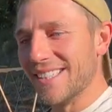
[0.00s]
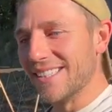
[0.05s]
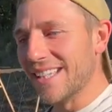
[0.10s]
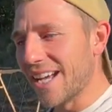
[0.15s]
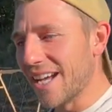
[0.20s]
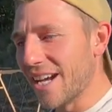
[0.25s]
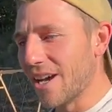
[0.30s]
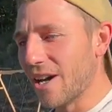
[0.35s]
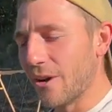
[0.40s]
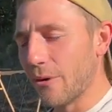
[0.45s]

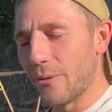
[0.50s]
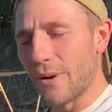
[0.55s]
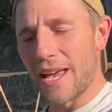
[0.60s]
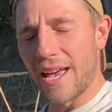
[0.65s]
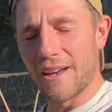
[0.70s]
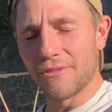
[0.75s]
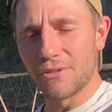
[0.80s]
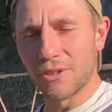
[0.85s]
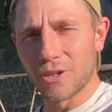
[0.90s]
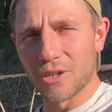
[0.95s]
now we
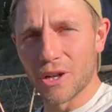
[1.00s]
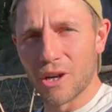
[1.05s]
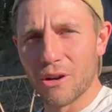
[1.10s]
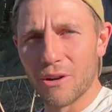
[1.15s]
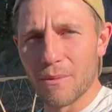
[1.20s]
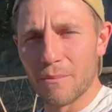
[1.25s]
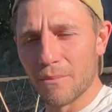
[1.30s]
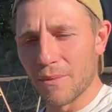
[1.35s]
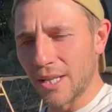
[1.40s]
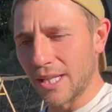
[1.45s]
have to go
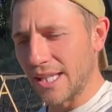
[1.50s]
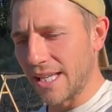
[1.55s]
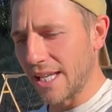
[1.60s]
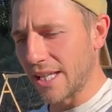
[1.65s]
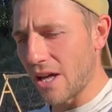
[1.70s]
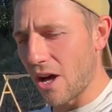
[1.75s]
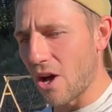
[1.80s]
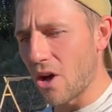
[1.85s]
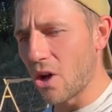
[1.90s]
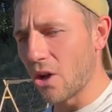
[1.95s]
and
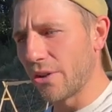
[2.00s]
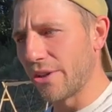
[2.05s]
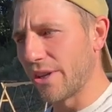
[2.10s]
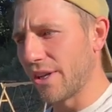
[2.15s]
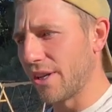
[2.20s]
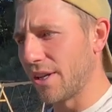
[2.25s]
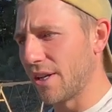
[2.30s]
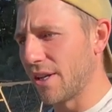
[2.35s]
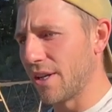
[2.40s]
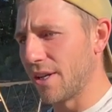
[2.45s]
get all
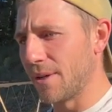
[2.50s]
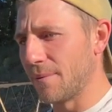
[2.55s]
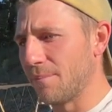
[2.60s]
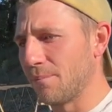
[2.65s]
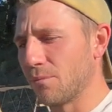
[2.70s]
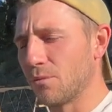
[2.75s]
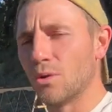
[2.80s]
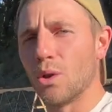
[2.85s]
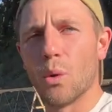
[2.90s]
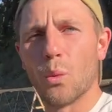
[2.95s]
the
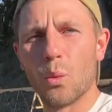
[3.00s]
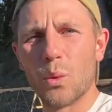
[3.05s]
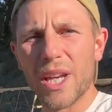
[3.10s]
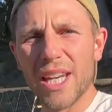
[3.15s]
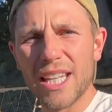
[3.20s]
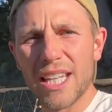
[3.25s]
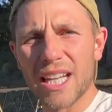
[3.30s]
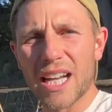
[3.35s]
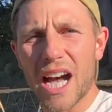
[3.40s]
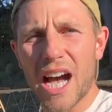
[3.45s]

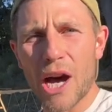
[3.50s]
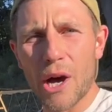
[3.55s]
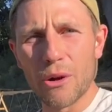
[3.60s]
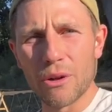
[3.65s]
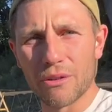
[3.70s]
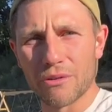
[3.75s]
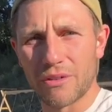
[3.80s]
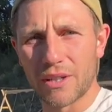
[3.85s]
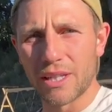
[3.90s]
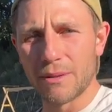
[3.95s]
weeding out
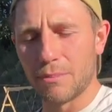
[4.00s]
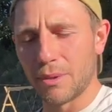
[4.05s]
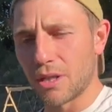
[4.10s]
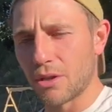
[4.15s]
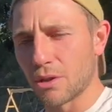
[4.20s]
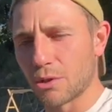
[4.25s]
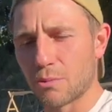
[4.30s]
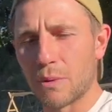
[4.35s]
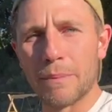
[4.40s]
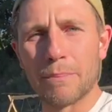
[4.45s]
of it,
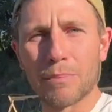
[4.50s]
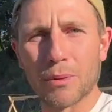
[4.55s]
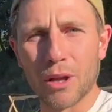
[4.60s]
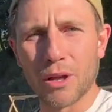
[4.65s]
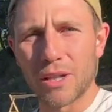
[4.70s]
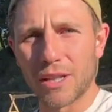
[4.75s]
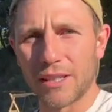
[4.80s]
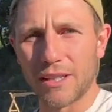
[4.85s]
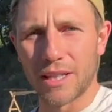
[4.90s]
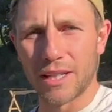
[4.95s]
because we
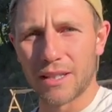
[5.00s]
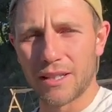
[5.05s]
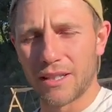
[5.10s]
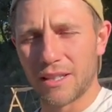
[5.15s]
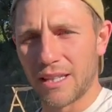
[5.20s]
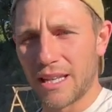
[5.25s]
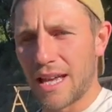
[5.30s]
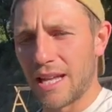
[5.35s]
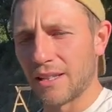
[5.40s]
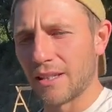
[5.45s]
plotted it
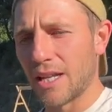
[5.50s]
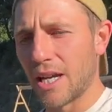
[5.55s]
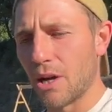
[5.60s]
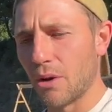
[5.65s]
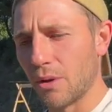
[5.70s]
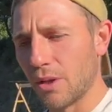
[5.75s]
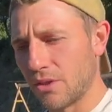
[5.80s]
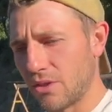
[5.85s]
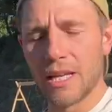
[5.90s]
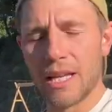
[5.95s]
and
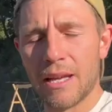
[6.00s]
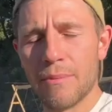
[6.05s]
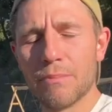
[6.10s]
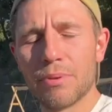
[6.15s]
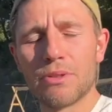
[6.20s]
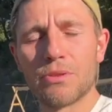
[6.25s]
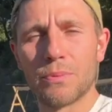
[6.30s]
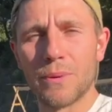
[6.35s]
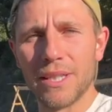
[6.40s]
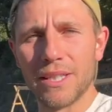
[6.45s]
now it's in
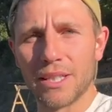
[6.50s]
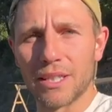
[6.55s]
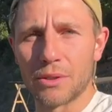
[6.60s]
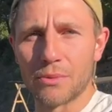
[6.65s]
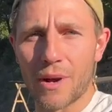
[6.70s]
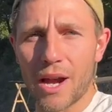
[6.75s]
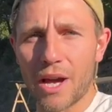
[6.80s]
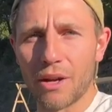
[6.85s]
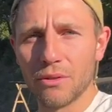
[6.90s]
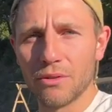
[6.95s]
between the
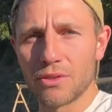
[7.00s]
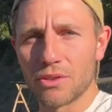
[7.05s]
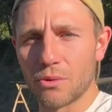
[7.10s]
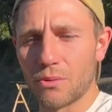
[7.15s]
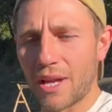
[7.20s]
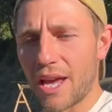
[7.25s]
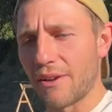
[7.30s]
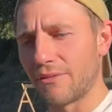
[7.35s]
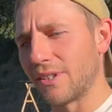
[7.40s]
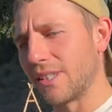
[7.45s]
ground. So
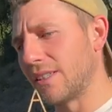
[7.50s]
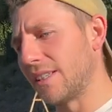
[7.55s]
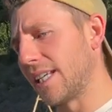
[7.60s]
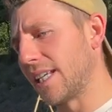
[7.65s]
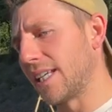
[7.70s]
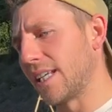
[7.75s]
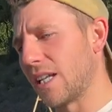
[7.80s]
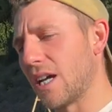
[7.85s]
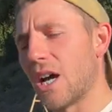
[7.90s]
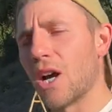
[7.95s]
we have to
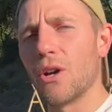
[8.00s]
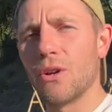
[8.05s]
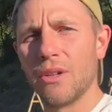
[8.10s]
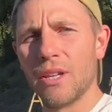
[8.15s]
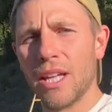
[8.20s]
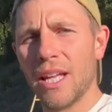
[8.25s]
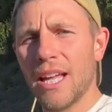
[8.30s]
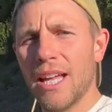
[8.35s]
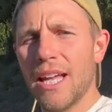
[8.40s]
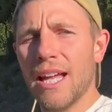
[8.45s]
take it out.
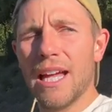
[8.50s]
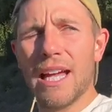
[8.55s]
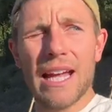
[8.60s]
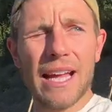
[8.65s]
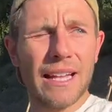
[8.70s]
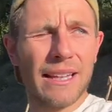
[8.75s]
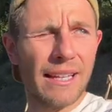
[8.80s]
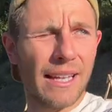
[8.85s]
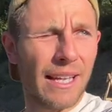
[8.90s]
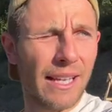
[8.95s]

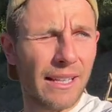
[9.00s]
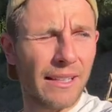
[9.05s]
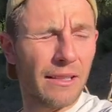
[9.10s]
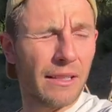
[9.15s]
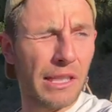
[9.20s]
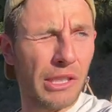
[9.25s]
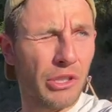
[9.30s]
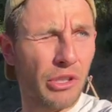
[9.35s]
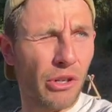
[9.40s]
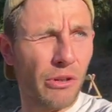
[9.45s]
And then
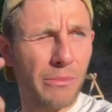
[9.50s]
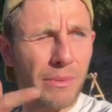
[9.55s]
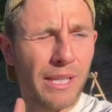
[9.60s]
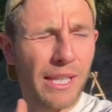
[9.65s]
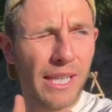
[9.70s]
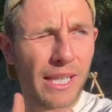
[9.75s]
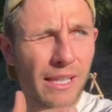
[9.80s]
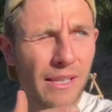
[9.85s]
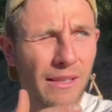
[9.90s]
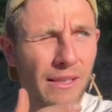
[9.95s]
the
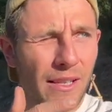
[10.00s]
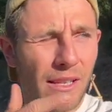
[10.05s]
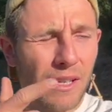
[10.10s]
germinated